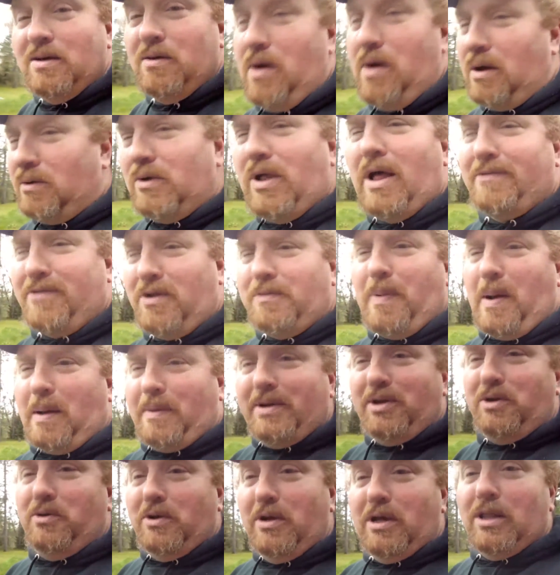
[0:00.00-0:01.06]
we'll have to
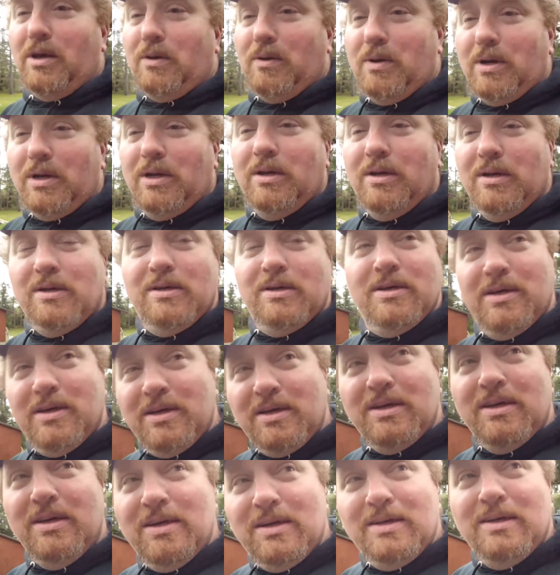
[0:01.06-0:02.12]
probably do another one.
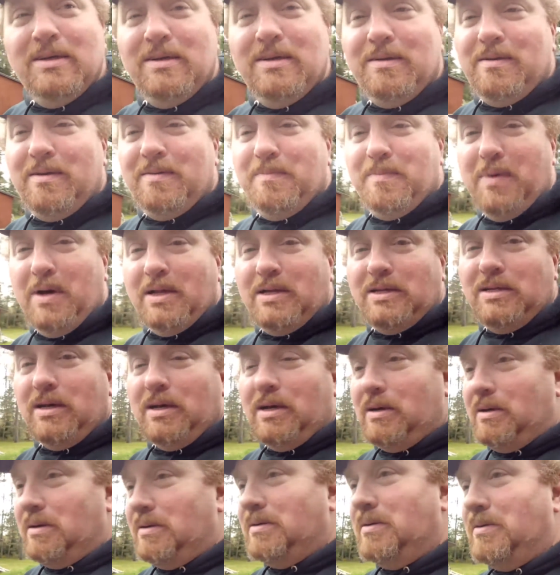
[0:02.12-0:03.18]
But
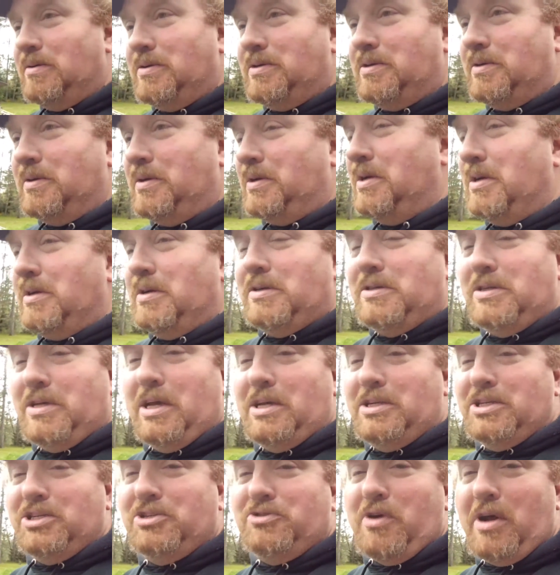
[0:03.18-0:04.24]

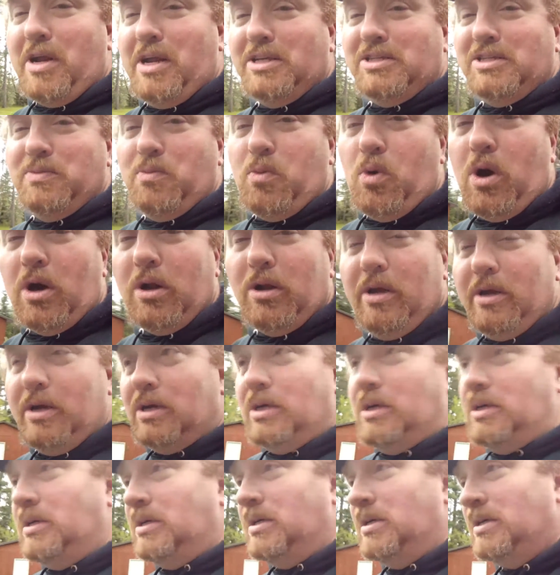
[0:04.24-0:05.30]
just draining some water
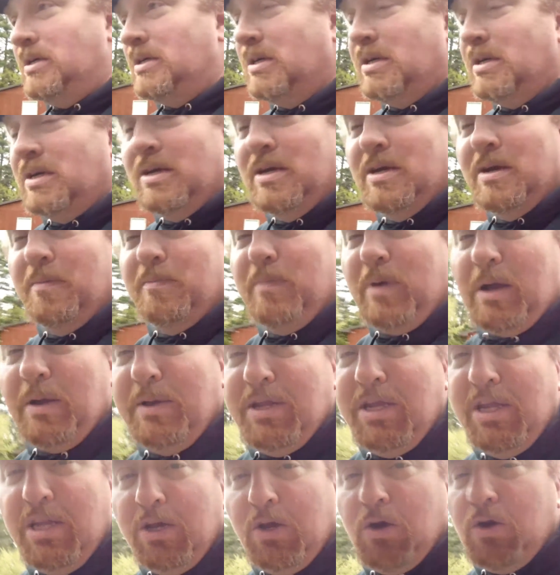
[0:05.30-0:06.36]
here. Probably
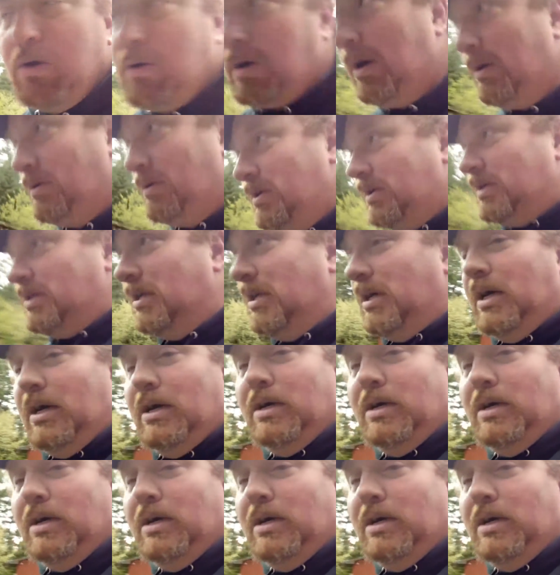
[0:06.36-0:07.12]
need to go around and